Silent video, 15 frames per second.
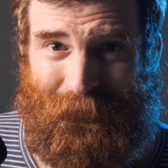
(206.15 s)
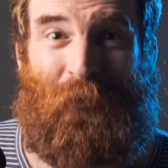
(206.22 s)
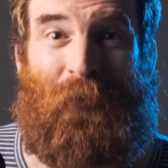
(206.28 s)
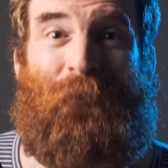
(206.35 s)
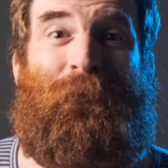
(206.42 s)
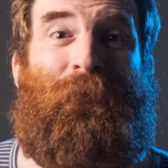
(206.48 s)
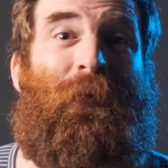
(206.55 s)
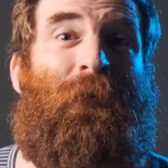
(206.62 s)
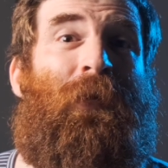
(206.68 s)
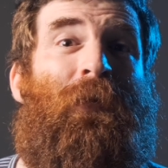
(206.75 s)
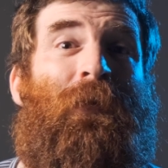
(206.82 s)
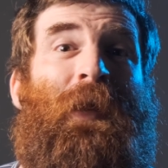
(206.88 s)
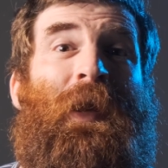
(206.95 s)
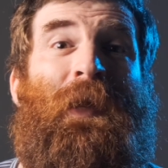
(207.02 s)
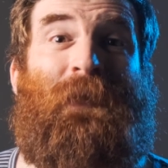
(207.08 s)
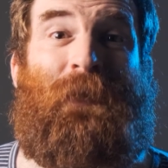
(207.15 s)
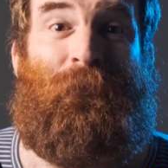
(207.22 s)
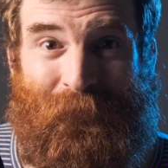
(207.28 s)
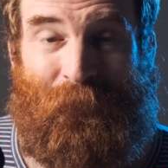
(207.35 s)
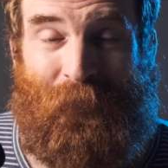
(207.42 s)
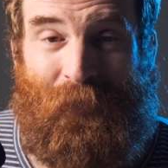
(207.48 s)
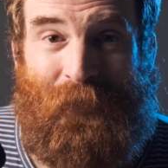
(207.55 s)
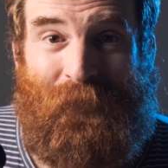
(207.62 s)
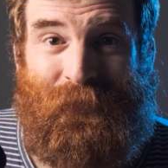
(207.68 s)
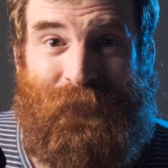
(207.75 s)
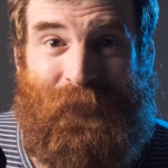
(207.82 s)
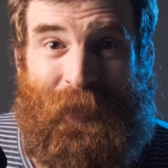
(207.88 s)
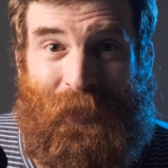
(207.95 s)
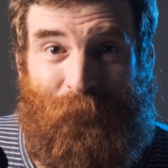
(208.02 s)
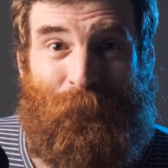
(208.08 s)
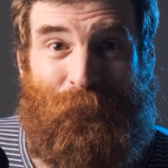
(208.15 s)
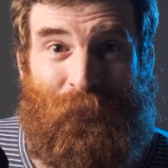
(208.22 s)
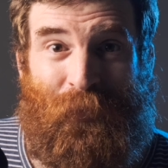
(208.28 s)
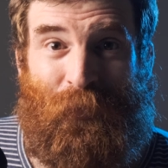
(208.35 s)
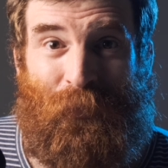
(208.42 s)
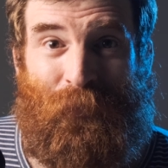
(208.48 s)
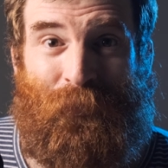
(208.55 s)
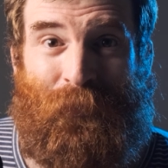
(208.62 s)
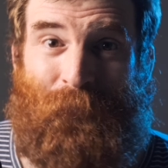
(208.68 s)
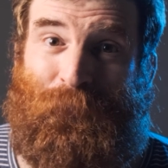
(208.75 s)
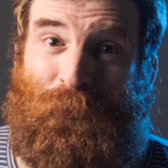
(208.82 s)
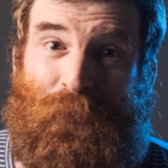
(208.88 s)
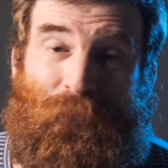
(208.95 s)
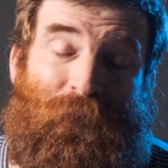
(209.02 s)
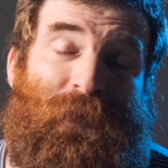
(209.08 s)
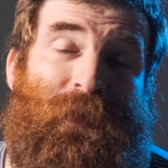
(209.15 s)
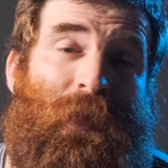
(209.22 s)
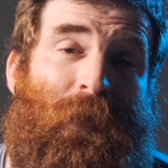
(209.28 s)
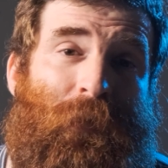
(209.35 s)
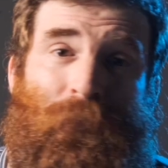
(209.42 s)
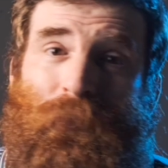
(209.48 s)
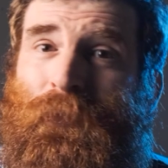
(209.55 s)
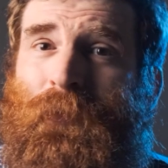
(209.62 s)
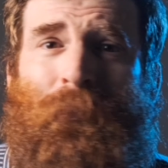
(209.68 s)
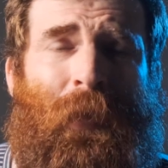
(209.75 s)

offering all kinds of things to help you improve your skills,